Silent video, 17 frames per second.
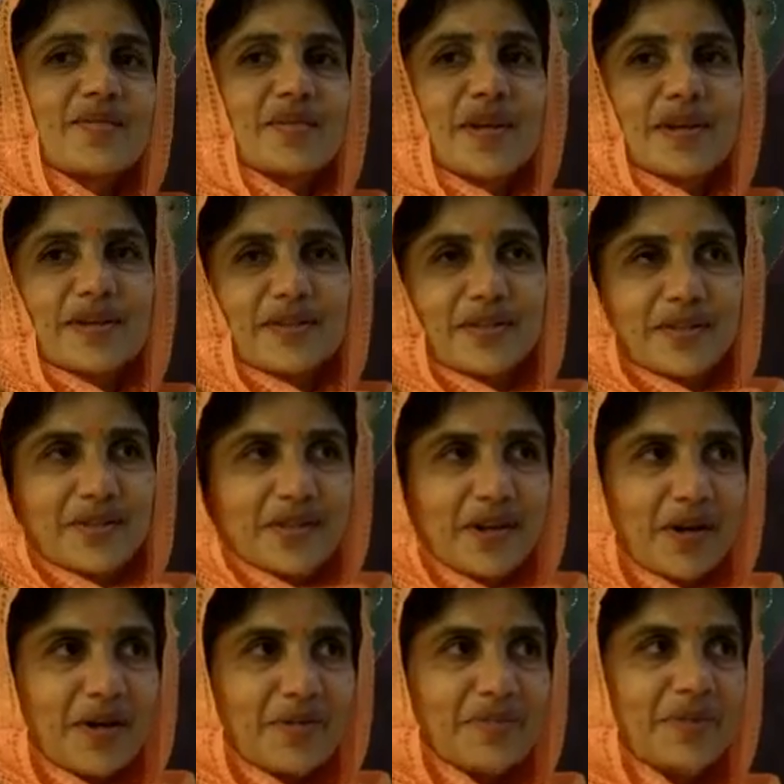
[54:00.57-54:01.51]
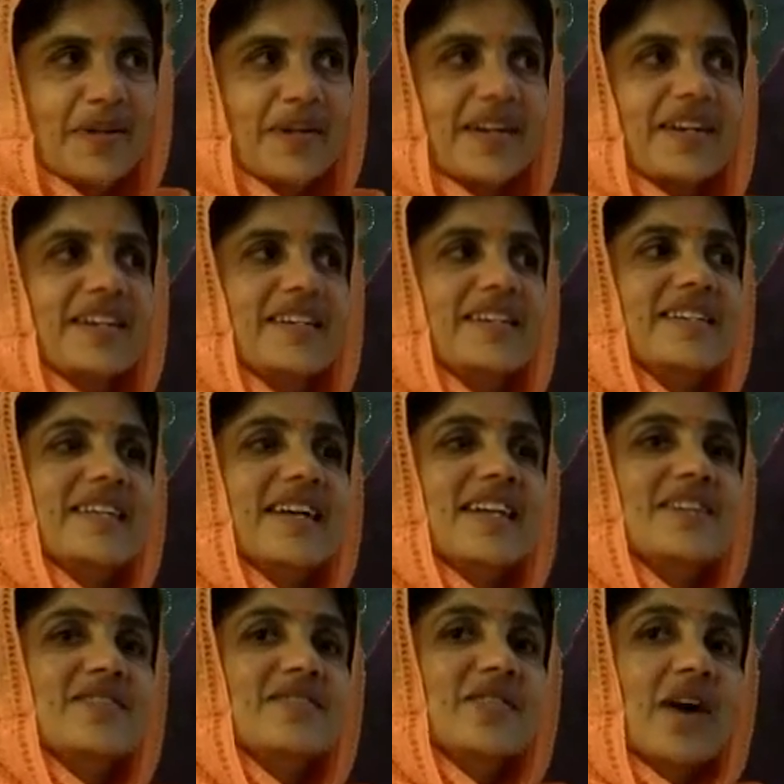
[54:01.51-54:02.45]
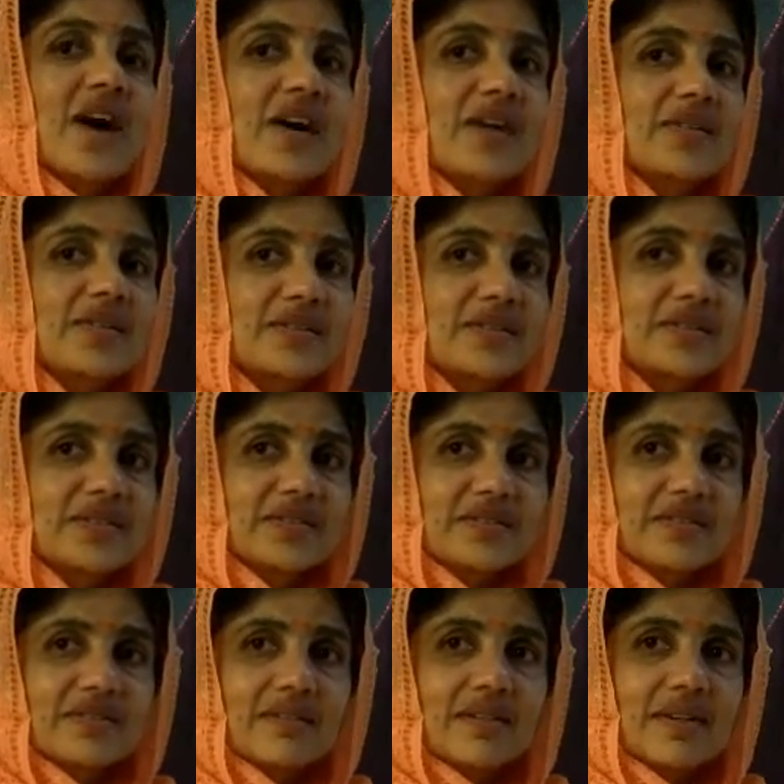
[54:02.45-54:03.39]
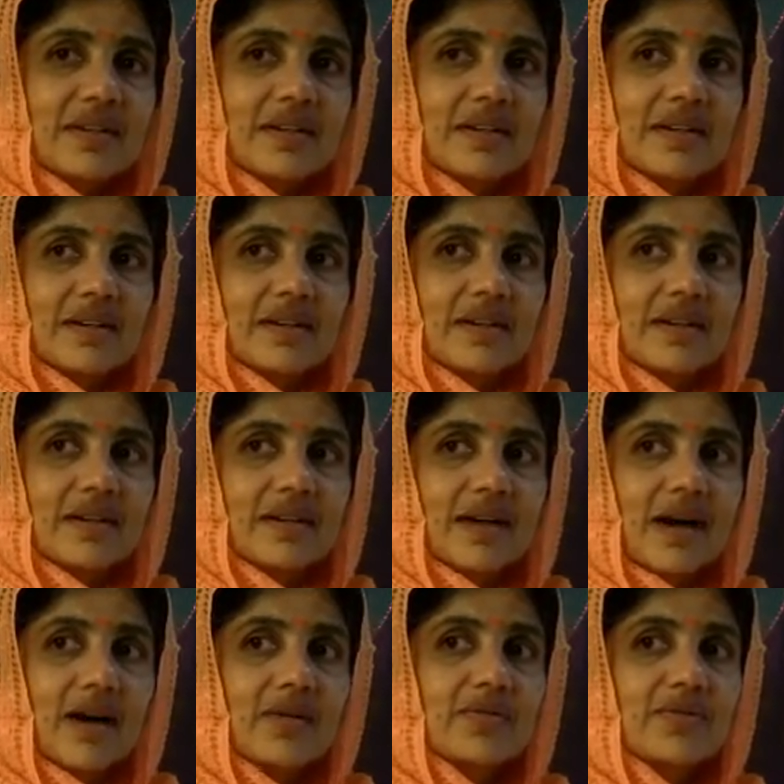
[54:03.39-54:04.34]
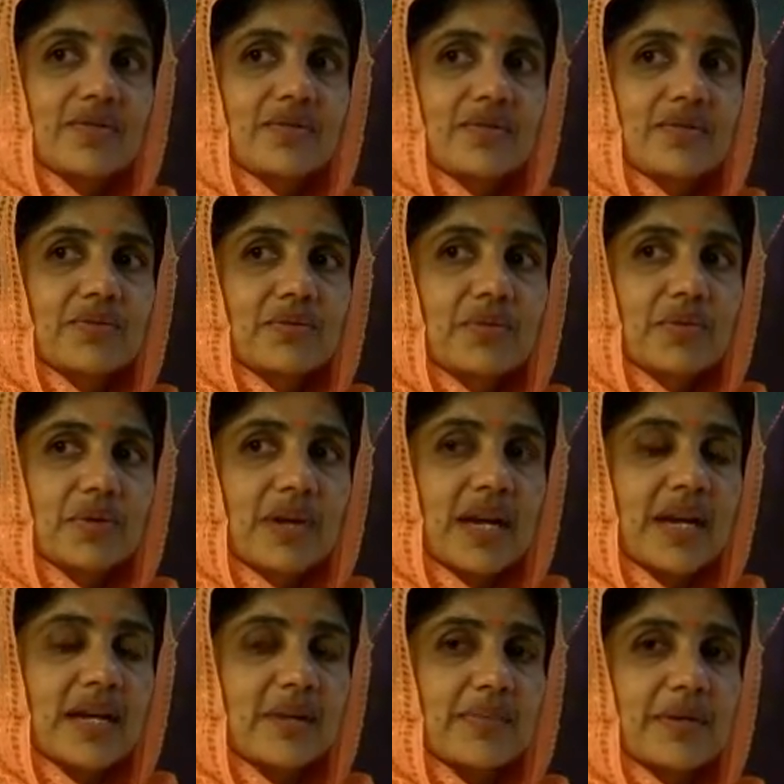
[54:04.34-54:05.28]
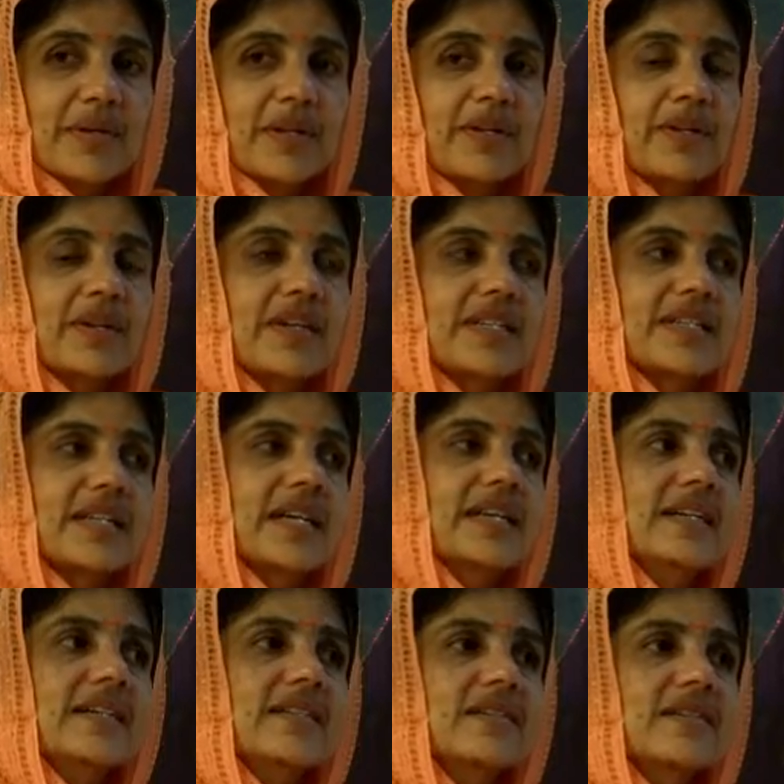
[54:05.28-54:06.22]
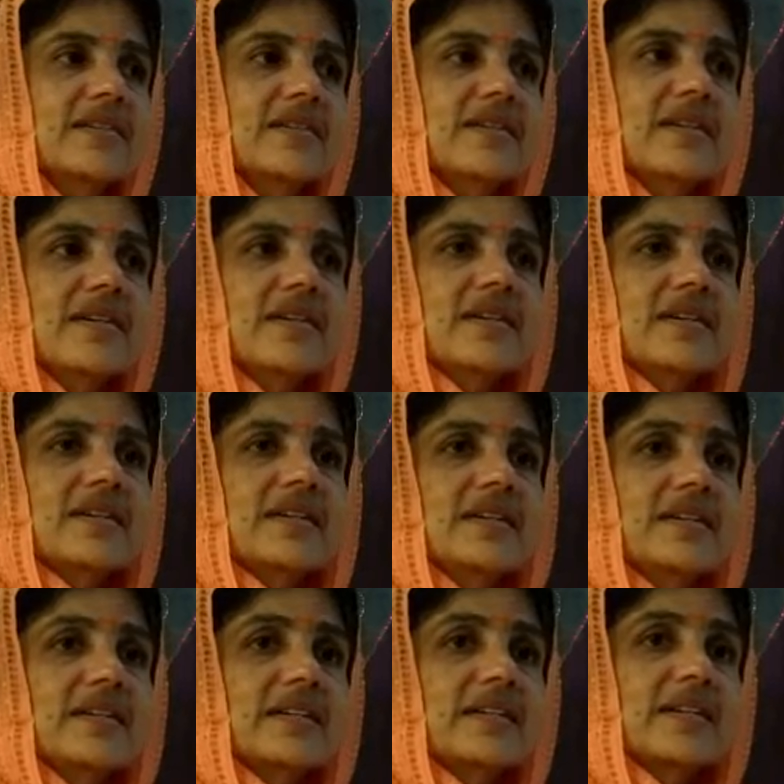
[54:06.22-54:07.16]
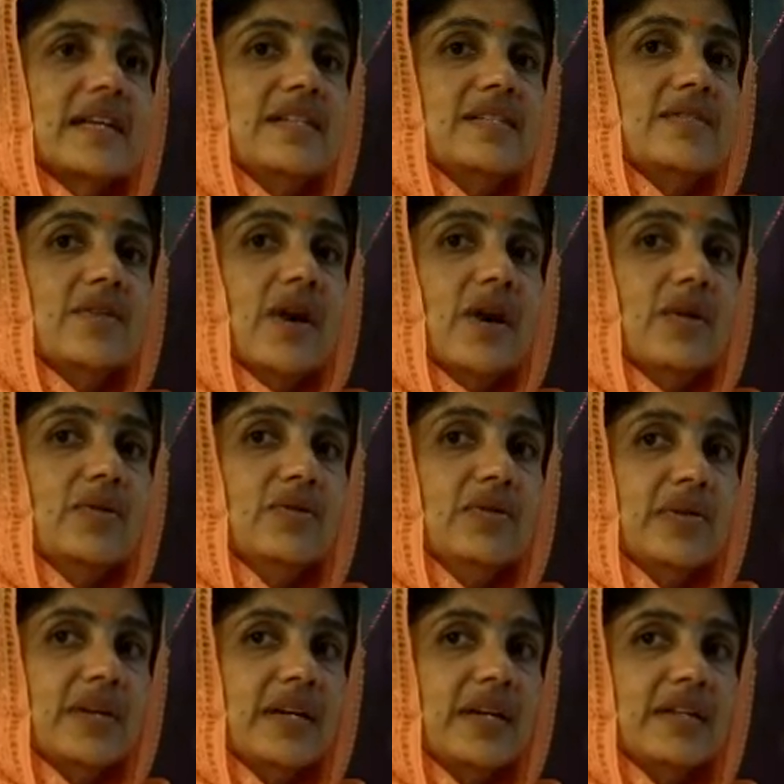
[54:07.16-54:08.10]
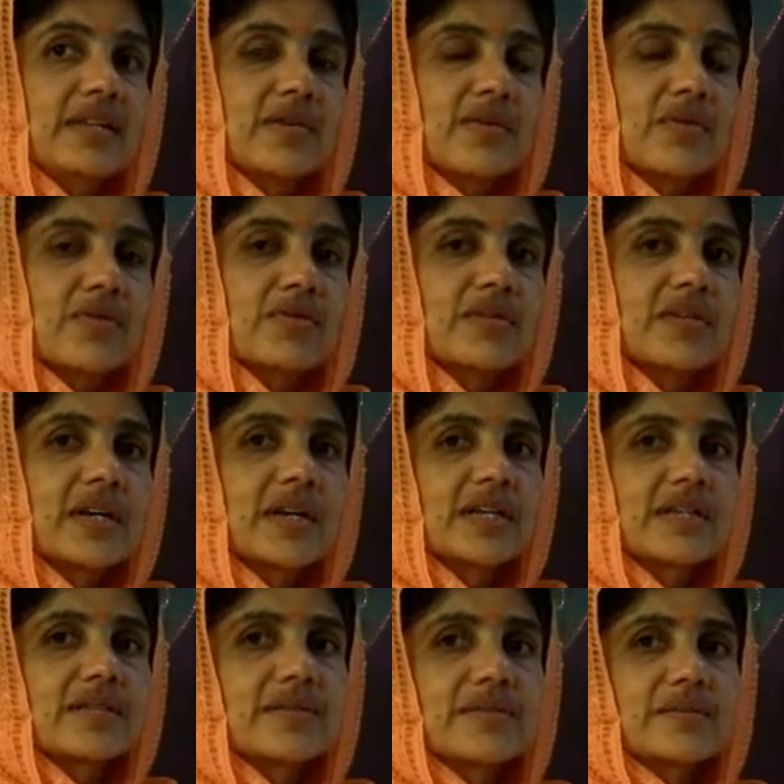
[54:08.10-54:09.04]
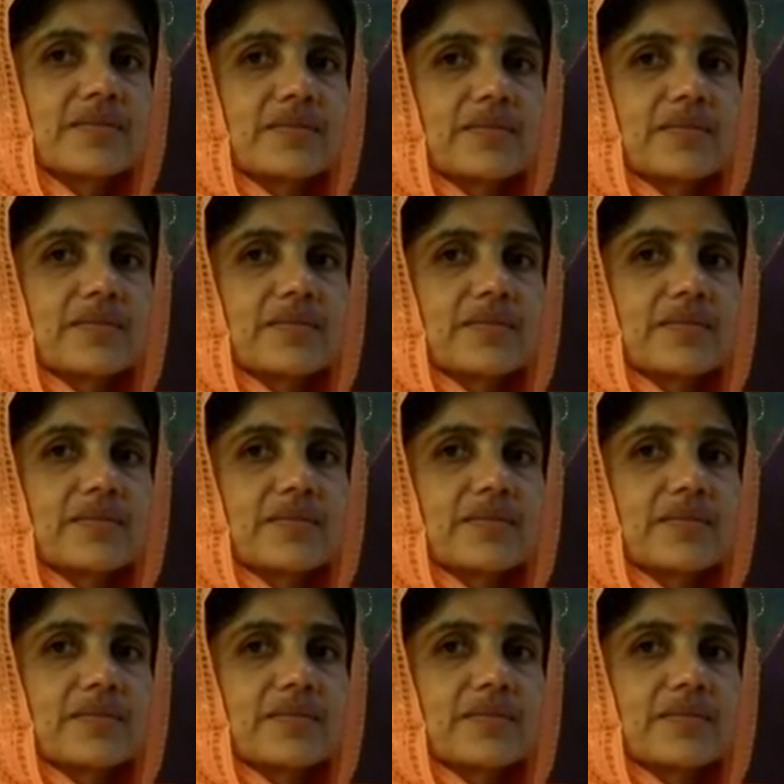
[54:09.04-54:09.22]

where to stop, it tells you how to, uh, uh, how to read a particular sentence, it tells you how to read the road signs